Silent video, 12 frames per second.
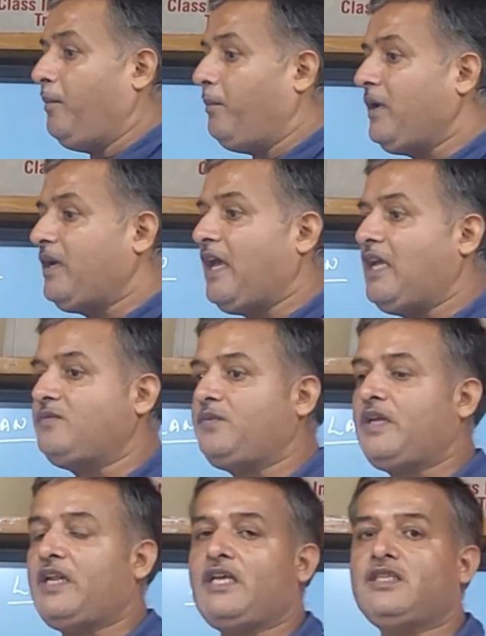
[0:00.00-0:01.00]
But as
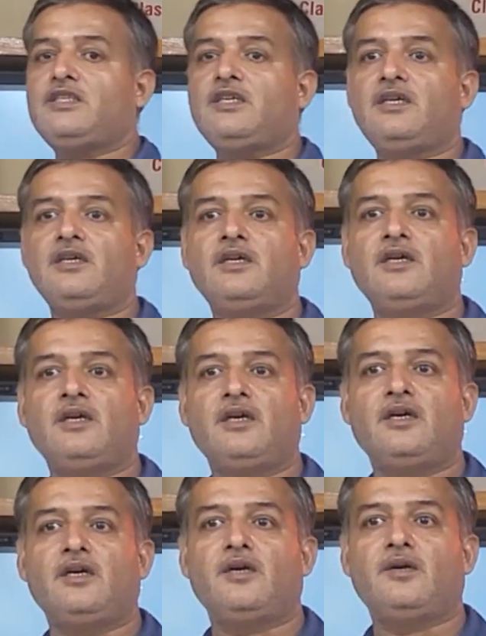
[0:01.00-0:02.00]
far as the
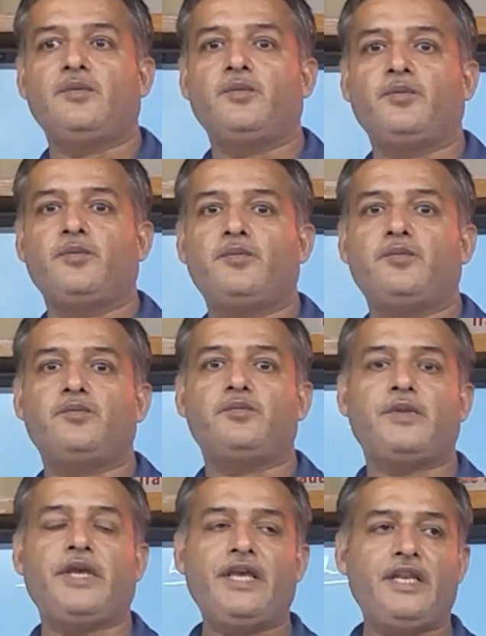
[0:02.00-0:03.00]

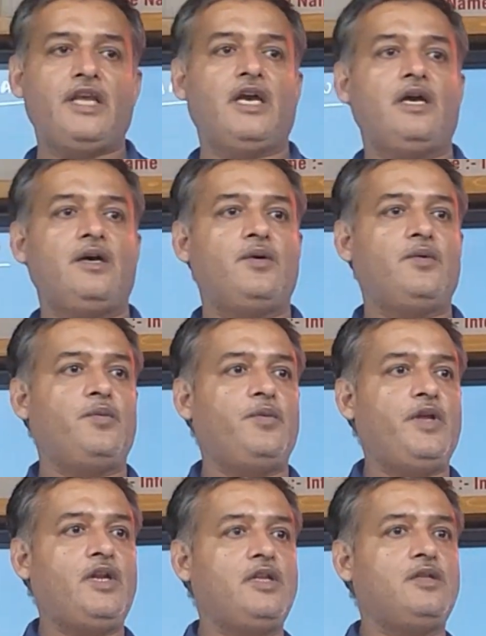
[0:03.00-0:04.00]
area
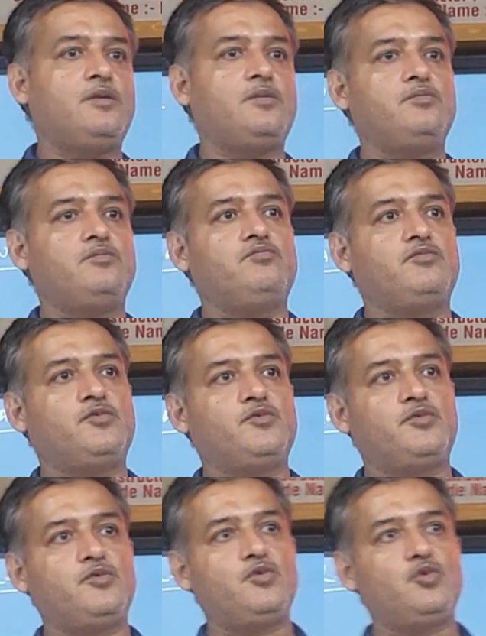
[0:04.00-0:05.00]
where
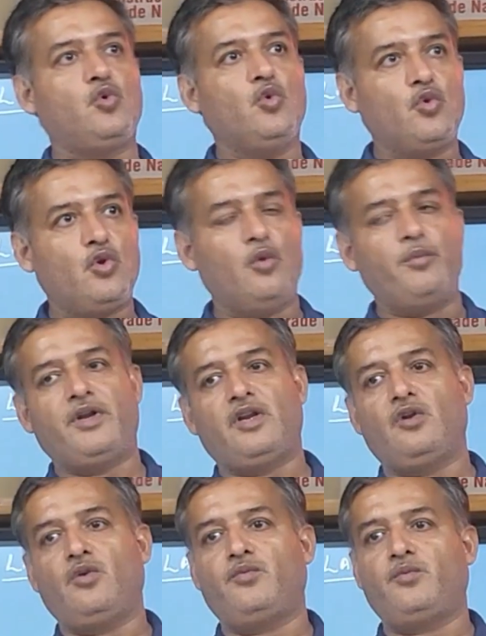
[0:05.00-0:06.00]
2
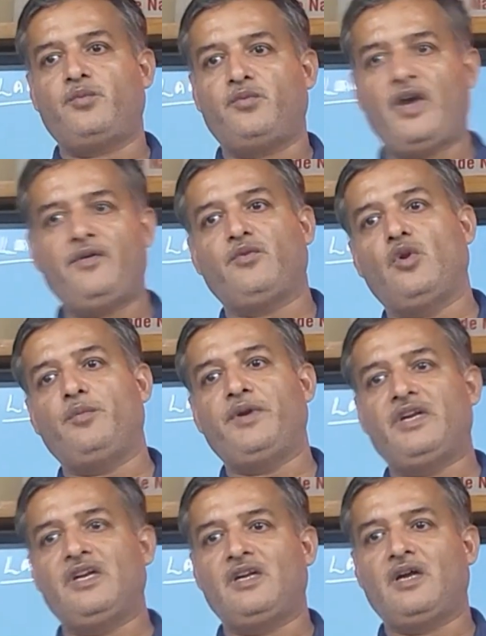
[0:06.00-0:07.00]
kilometer or 5
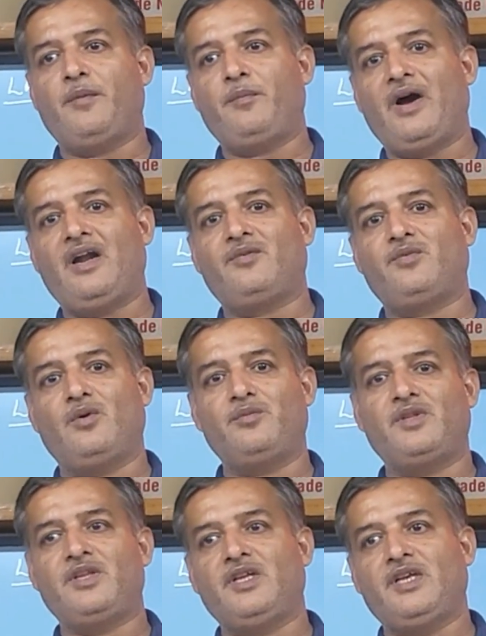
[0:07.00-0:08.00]
kilometer apart
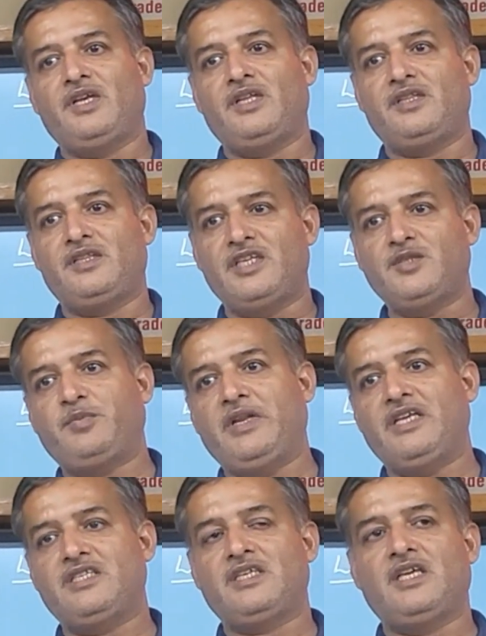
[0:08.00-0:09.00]
from this
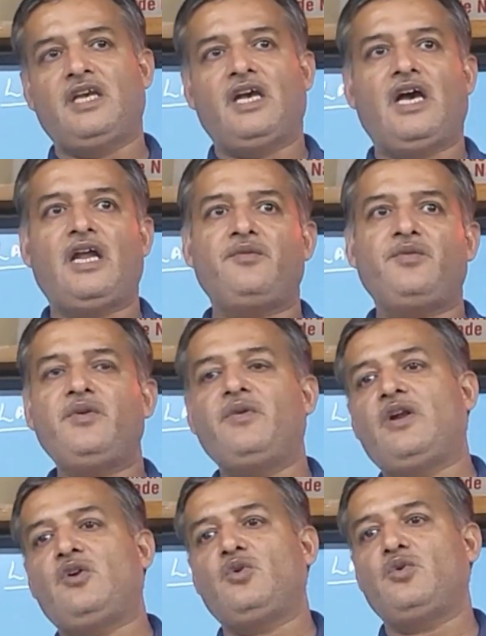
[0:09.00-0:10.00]
place, and we
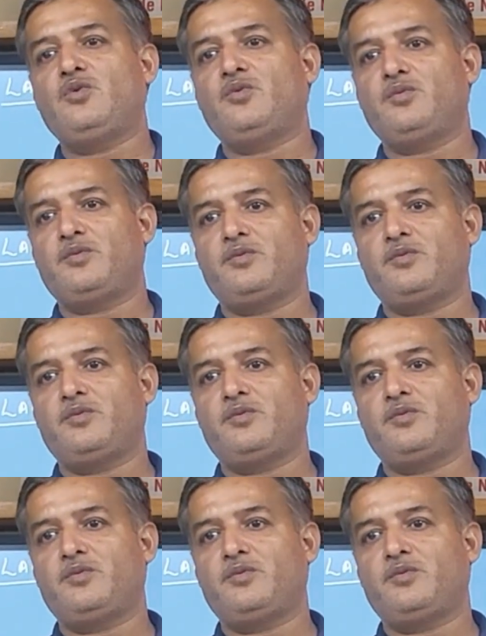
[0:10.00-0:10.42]
want to